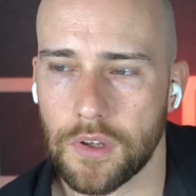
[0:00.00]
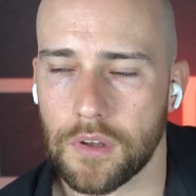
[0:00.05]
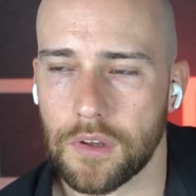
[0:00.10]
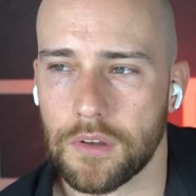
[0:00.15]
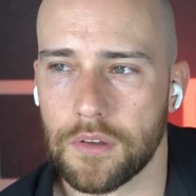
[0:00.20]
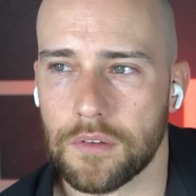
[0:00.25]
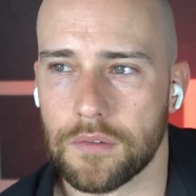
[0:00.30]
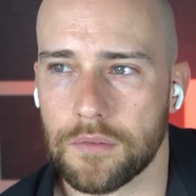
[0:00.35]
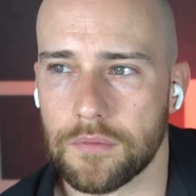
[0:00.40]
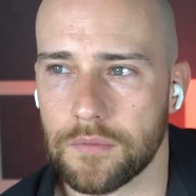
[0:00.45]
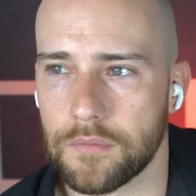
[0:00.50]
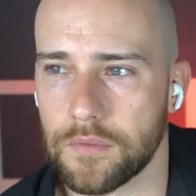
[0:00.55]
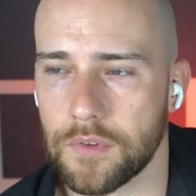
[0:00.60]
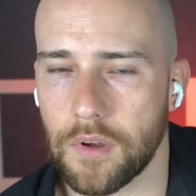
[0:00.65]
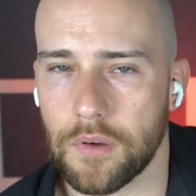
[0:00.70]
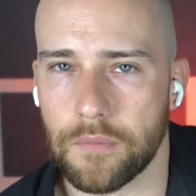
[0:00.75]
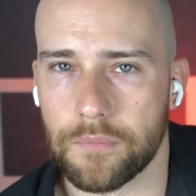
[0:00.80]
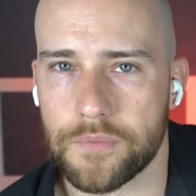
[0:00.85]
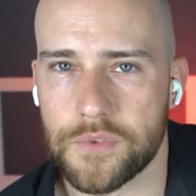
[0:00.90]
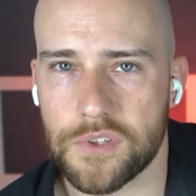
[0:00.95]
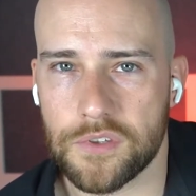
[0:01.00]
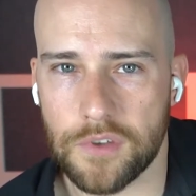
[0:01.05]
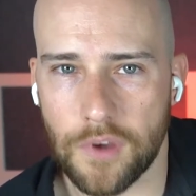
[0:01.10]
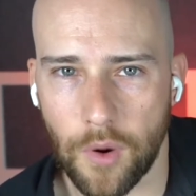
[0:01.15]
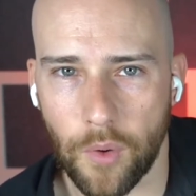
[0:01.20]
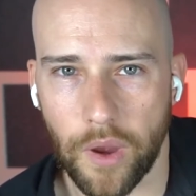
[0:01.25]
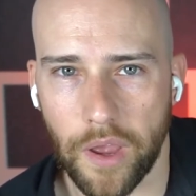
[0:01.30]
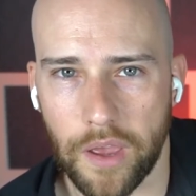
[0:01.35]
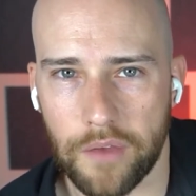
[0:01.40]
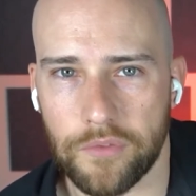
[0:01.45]
you know,
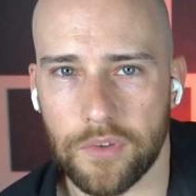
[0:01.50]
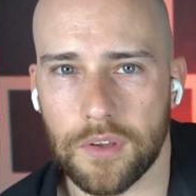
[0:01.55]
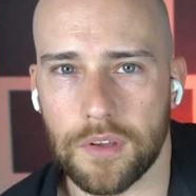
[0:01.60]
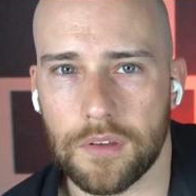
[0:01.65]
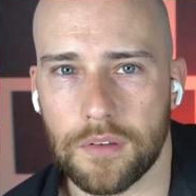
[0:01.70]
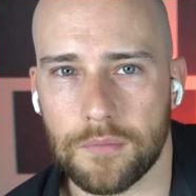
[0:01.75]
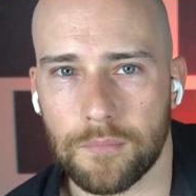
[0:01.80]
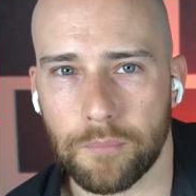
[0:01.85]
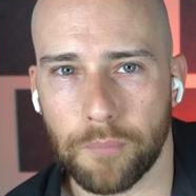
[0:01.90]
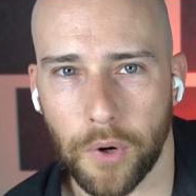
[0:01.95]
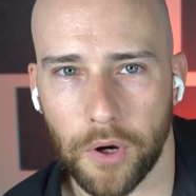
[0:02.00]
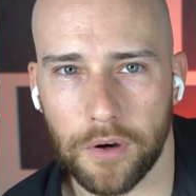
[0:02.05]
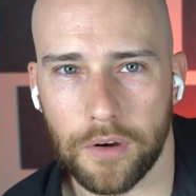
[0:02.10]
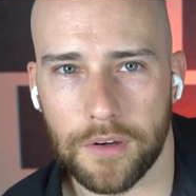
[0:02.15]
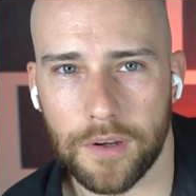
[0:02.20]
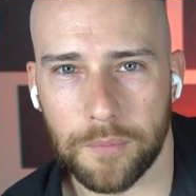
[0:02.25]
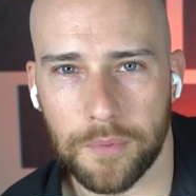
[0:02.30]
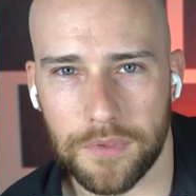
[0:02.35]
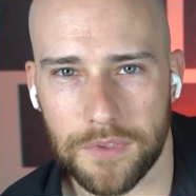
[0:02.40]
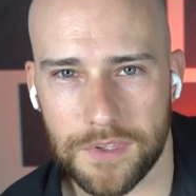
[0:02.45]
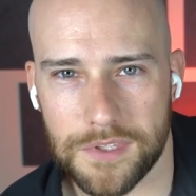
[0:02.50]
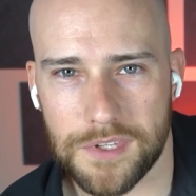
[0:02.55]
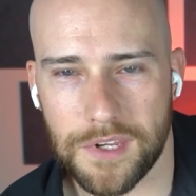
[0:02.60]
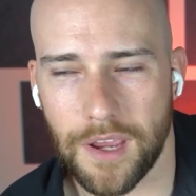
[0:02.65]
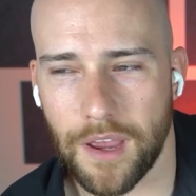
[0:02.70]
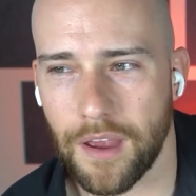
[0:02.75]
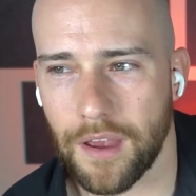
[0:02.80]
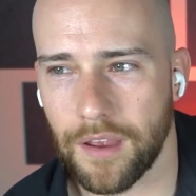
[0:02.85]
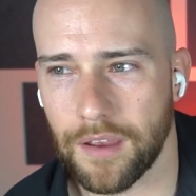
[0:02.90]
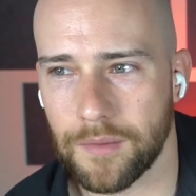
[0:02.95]
so heavy bird up in the
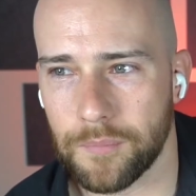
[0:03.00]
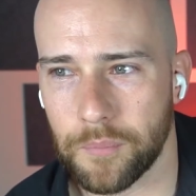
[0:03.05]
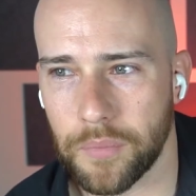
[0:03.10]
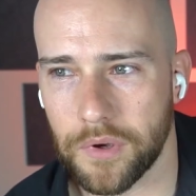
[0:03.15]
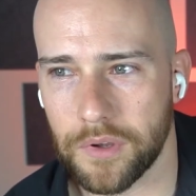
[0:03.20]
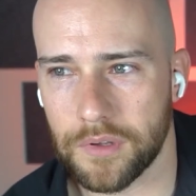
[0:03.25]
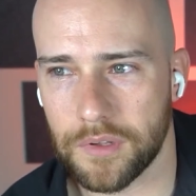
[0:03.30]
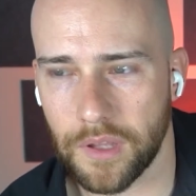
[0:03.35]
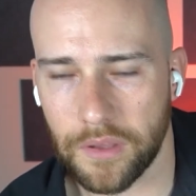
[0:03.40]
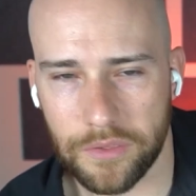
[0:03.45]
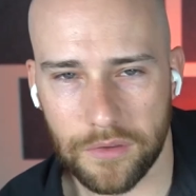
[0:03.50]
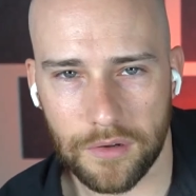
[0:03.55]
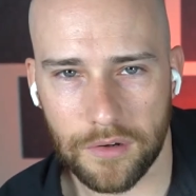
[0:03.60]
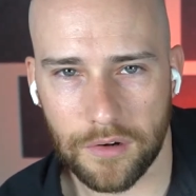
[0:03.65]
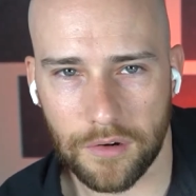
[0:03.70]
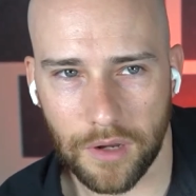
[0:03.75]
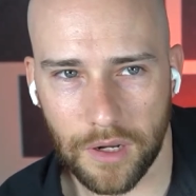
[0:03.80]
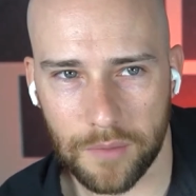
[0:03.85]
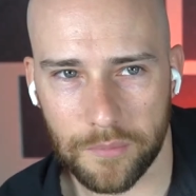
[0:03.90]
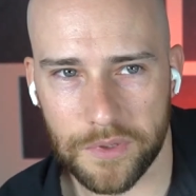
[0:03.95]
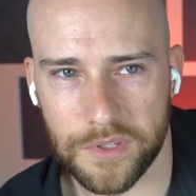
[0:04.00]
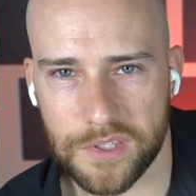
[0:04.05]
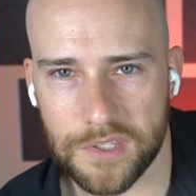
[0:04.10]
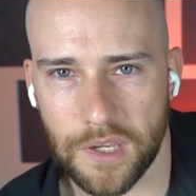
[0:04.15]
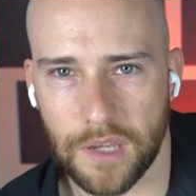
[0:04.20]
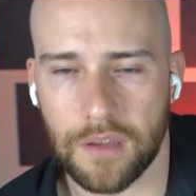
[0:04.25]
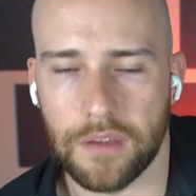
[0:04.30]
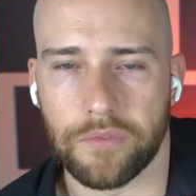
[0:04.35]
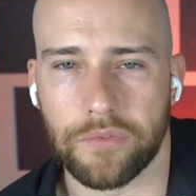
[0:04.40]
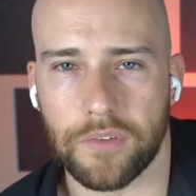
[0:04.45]
sky, but yet they're incredibly
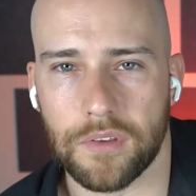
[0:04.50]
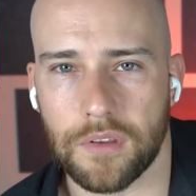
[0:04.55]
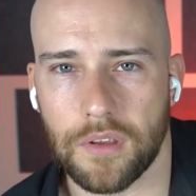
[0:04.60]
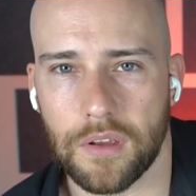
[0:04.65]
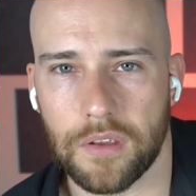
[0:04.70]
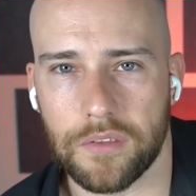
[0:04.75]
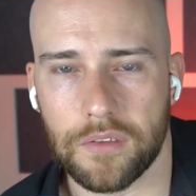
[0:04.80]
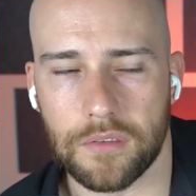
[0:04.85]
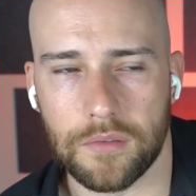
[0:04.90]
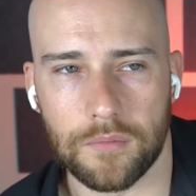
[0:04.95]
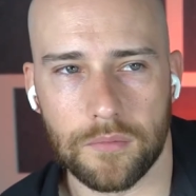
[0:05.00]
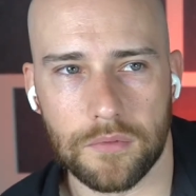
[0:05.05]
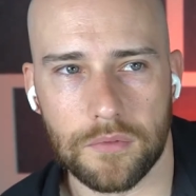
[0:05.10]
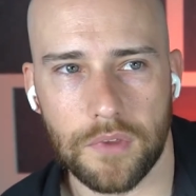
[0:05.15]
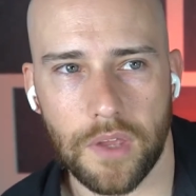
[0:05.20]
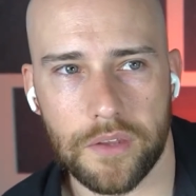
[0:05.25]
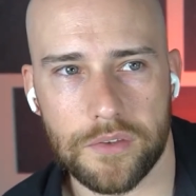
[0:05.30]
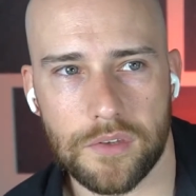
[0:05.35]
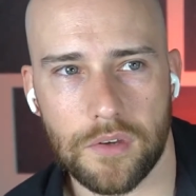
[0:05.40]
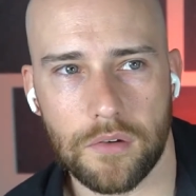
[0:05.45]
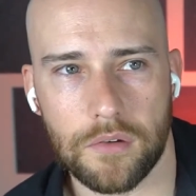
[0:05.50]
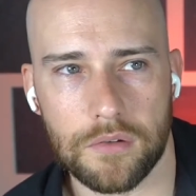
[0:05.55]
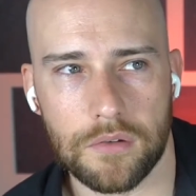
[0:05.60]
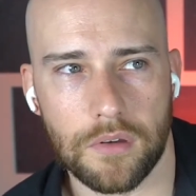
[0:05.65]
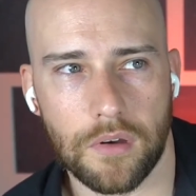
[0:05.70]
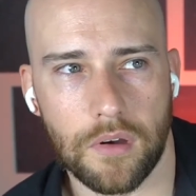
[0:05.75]
safe. And I think that's owed